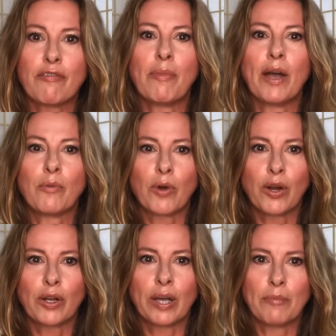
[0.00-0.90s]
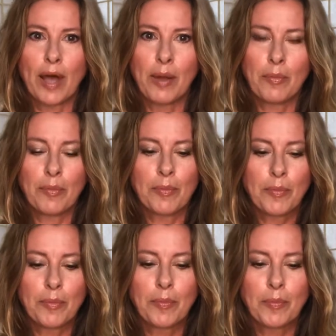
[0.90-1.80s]
my work and my
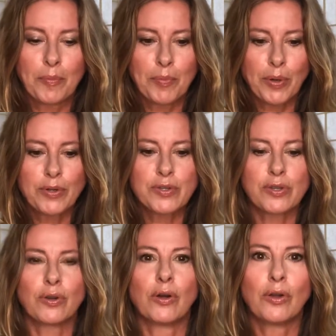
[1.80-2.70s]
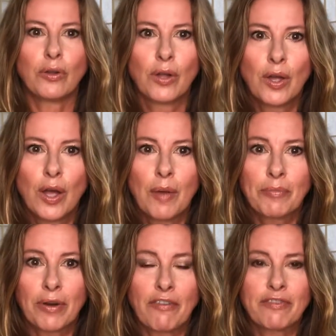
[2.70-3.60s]
personal
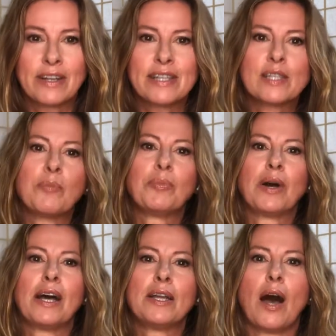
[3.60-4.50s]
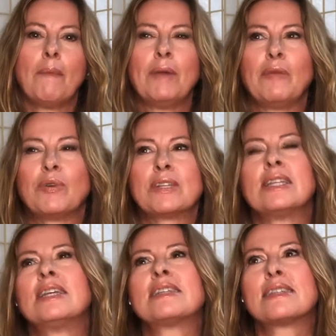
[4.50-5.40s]
preference, but it was
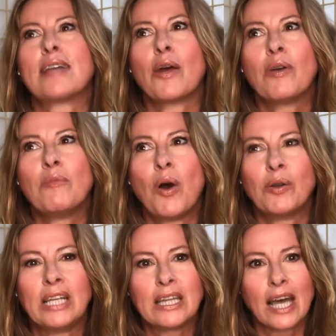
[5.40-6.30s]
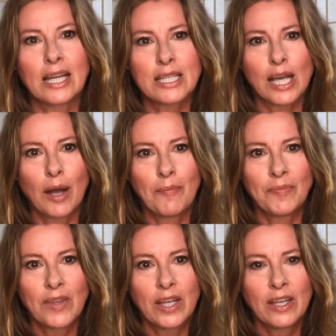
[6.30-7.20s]
in this ceremony that
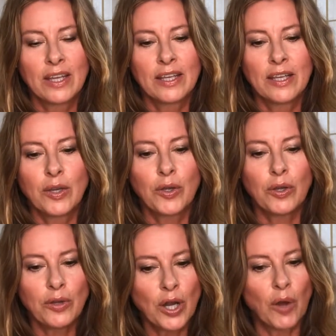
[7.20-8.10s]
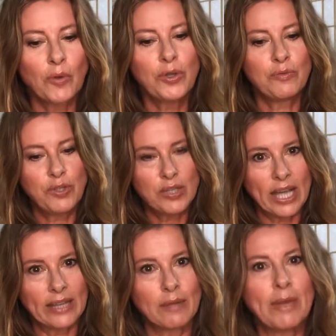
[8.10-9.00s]
you
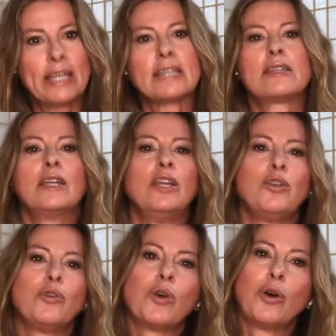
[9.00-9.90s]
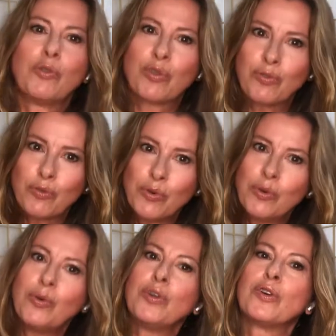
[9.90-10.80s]
take the medicine and you go
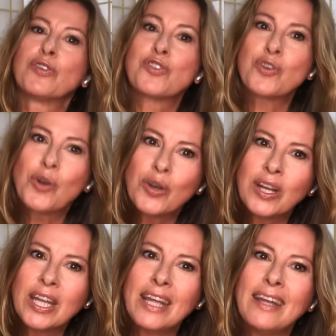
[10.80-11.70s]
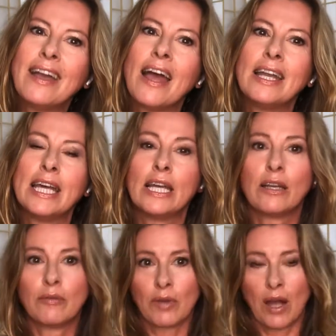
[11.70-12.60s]
through your journey, and then